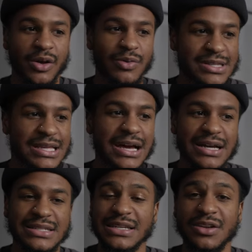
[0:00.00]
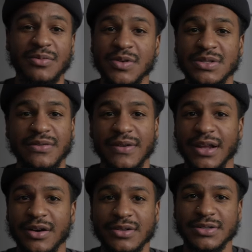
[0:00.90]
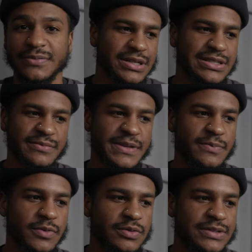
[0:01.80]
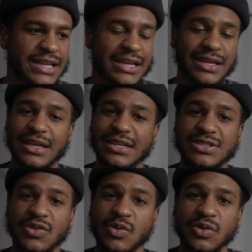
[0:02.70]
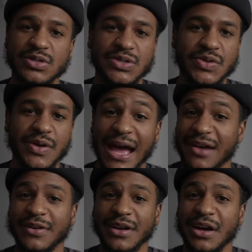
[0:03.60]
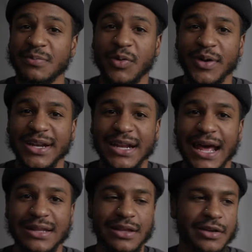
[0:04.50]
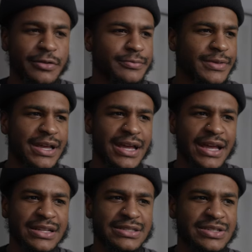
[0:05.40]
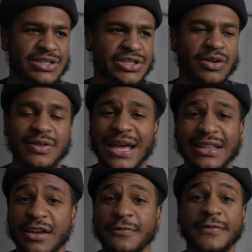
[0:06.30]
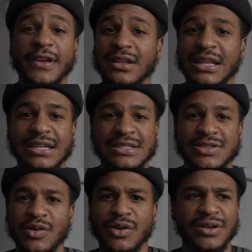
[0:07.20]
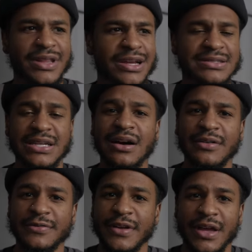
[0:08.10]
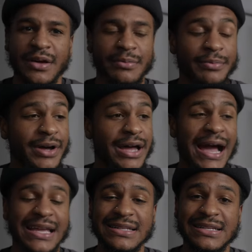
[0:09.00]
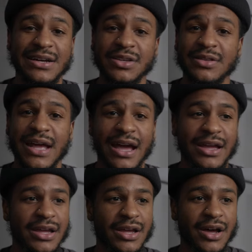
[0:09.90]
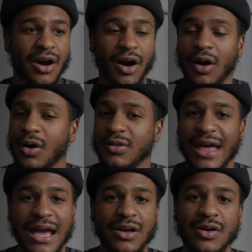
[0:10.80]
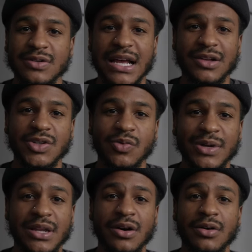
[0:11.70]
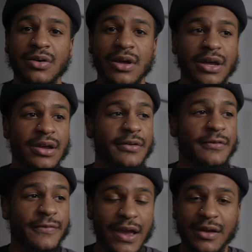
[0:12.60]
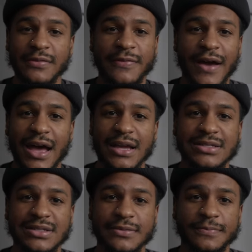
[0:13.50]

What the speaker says: with guns in your music videos. Some people think it's cool to have a gun pointed at them to show that they're fearless or they're tough, but I can tell you that all that goes out the window very fast.